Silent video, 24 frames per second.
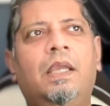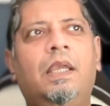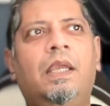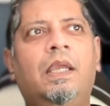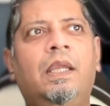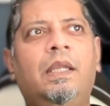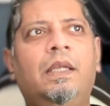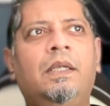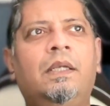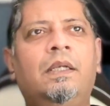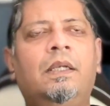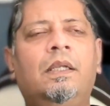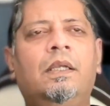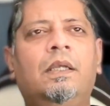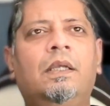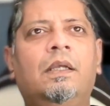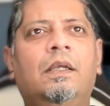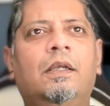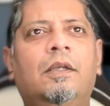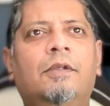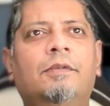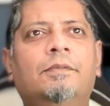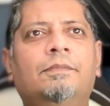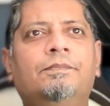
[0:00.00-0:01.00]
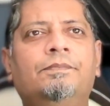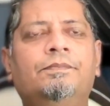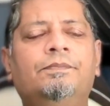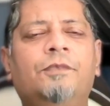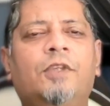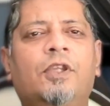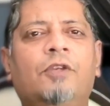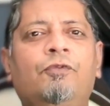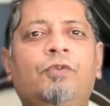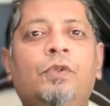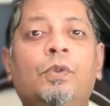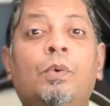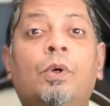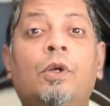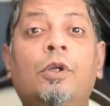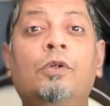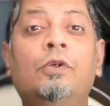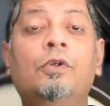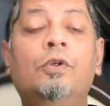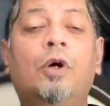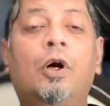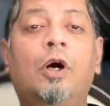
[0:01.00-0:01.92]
And if you want to go